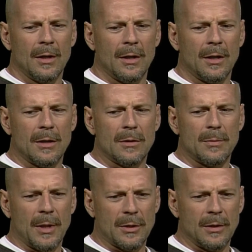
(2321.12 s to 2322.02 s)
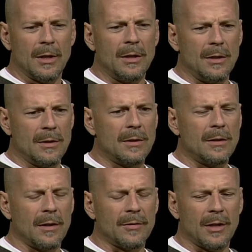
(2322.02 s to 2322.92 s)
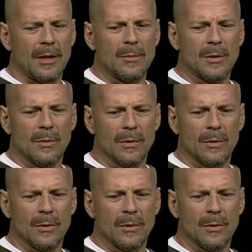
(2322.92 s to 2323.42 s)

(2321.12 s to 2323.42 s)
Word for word: uh, especially in these tough times. That